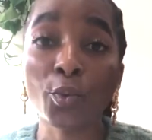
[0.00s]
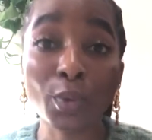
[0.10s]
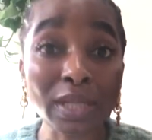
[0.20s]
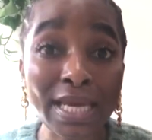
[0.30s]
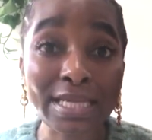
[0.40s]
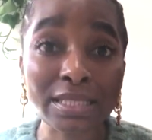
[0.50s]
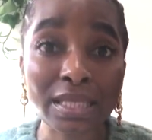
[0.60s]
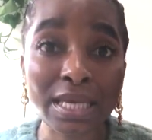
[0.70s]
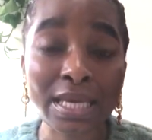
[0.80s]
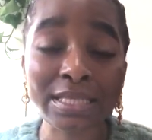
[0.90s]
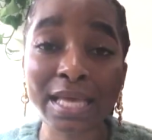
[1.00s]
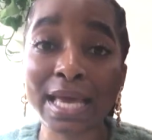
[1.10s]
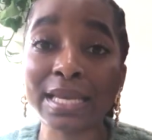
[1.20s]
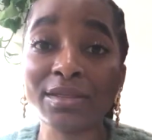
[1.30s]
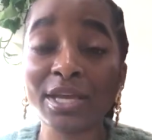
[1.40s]
really into these,
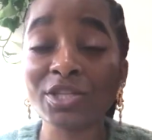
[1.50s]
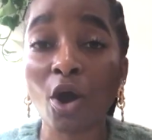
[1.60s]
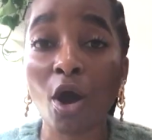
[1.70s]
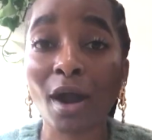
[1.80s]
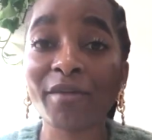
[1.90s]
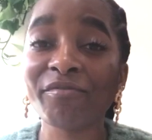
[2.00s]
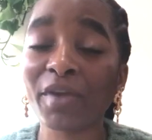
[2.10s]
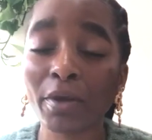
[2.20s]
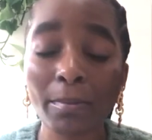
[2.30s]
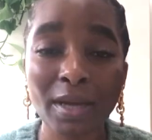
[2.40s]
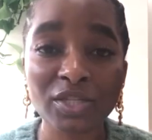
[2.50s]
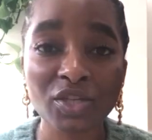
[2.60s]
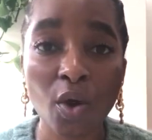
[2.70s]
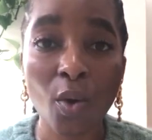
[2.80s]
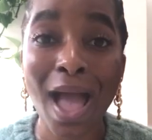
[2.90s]
and these are very much
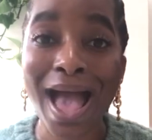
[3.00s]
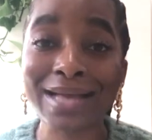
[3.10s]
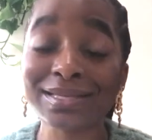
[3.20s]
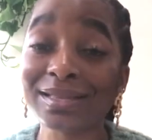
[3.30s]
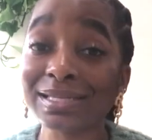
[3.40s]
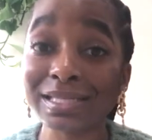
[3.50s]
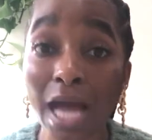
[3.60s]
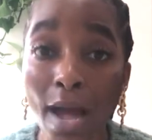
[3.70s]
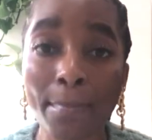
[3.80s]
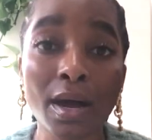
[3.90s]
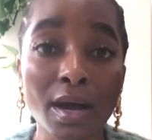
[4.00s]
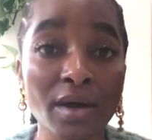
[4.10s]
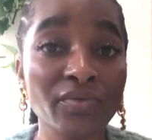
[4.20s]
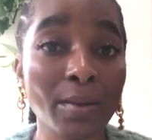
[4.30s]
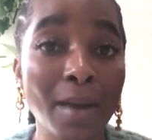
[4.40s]
so at the top
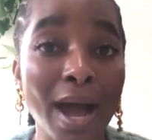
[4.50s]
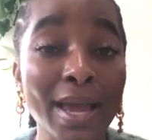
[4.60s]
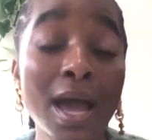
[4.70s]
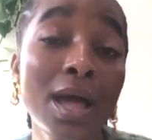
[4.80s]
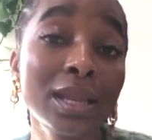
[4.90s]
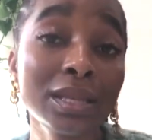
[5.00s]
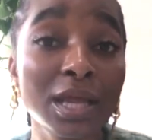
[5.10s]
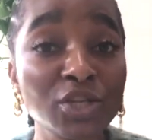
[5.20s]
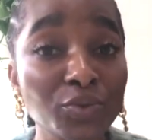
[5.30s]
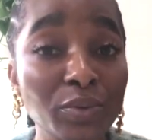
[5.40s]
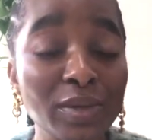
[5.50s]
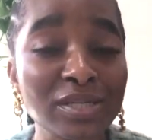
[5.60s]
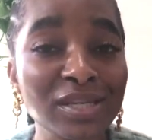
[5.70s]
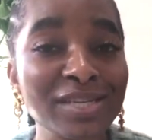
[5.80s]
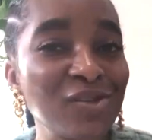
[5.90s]
of my luxury
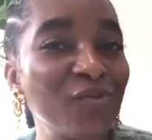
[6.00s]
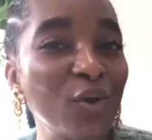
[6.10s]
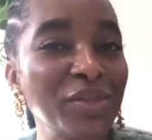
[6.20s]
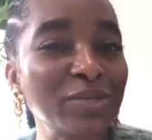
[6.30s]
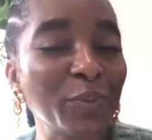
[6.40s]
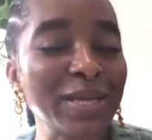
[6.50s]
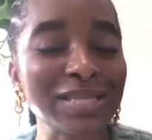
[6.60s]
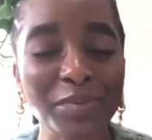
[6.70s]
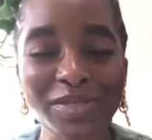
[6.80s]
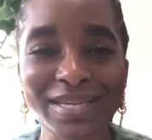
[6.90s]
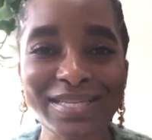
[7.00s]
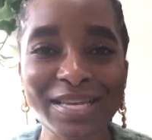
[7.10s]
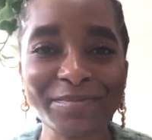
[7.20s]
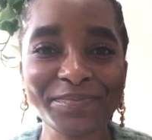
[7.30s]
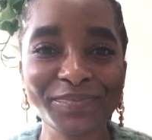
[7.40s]
wish list for the spring summer
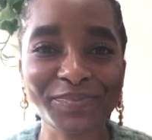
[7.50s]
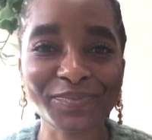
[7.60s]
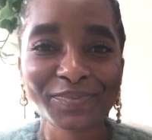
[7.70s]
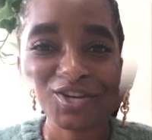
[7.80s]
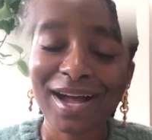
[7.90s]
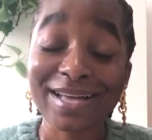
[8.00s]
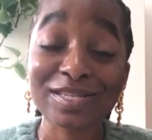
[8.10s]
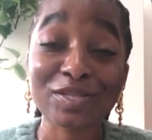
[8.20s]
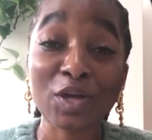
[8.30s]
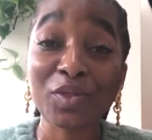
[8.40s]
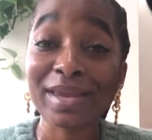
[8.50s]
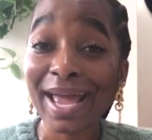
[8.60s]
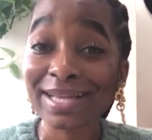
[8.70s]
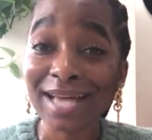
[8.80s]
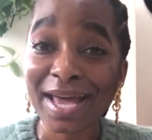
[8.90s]
season. All right, you guys, so the
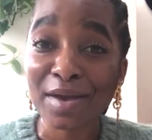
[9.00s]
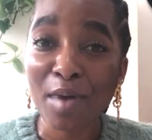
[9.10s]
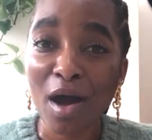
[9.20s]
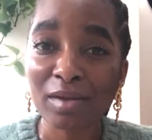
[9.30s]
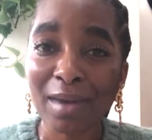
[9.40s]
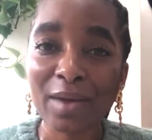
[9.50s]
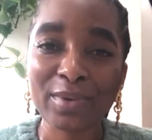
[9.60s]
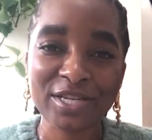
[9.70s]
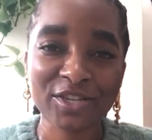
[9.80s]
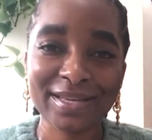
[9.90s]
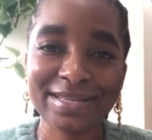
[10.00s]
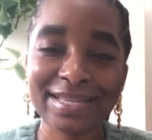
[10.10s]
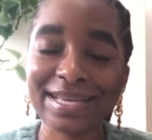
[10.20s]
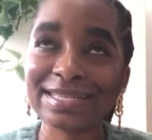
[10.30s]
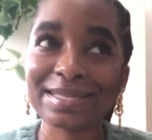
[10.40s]
next item on my wish
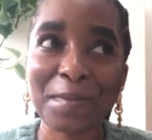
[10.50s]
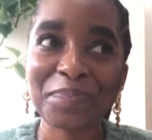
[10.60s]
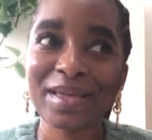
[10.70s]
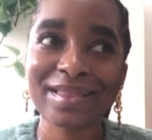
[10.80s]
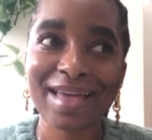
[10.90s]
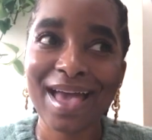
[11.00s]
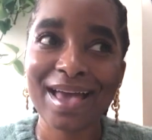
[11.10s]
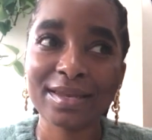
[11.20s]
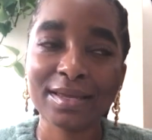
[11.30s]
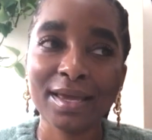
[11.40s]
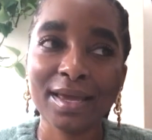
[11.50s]
list is something that